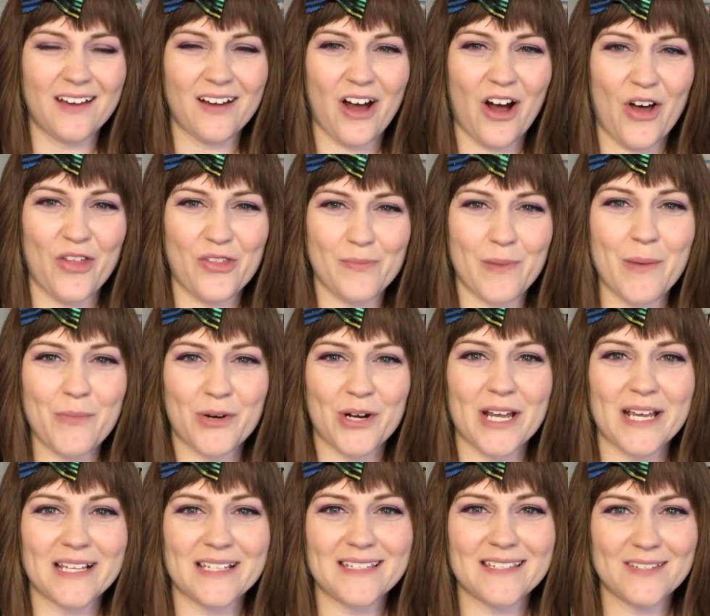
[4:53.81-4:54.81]
all the
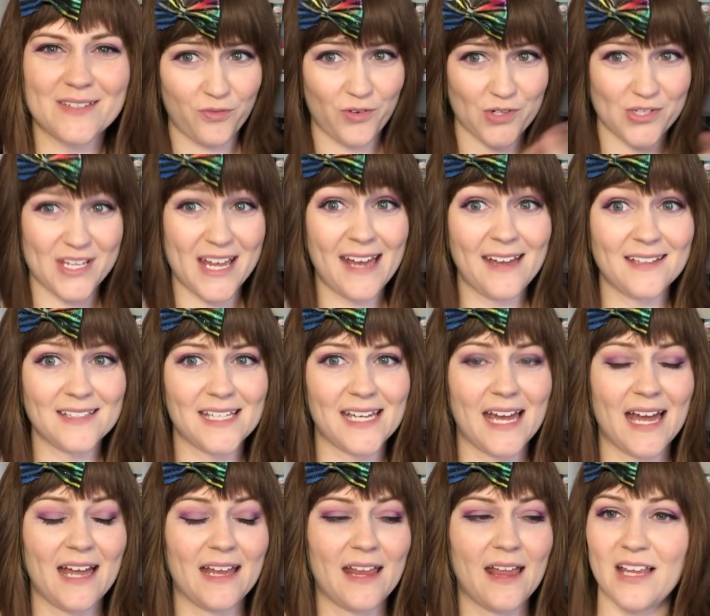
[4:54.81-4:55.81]
memories firsthand
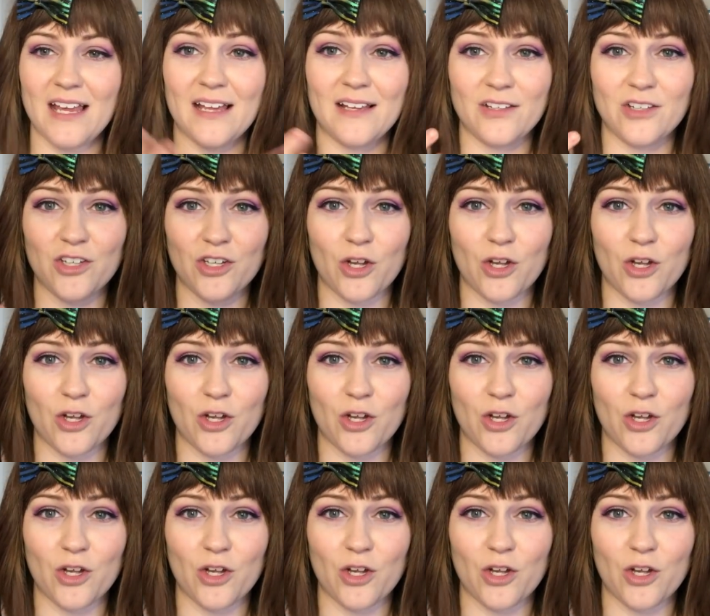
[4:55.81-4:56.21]
again and,